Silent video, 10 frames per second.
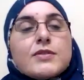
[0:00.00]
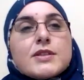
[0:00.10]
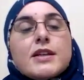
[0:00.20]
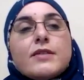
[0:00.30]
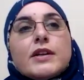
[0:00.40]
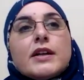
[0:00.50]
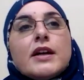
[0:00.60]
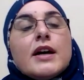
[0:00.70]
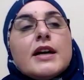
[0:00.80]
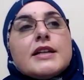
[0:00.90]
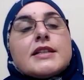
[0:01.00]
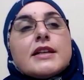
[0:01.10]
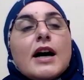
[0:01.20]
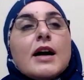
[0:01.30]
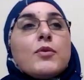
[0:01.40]
have slavery he
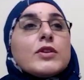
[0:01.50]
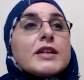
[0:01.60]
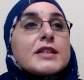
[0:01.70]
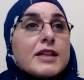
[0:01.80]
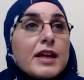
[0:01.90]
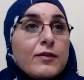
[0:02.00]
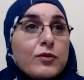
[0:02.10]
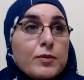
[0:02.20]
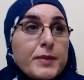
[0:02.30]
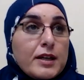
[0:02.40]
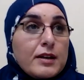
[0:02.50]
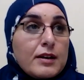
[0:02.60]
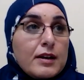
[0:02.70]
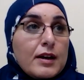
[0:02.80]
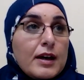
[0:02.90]
said i bought a slave woman
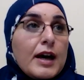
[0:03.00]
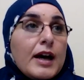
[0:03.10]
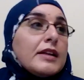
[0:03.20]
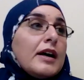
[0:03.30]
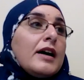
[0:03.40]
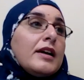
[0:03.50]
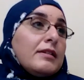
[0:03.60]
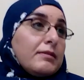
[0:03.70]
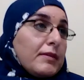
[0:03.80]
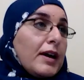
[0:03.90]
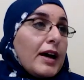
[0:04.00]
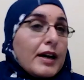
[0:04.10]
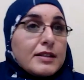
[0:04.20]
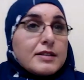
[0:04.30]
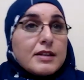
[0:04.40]
and i
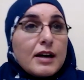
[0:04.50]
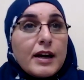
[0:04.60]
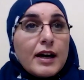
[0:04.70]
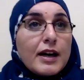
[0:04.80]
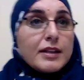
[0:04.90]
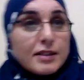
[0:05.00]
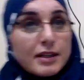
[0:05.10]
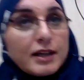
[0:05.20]
had i had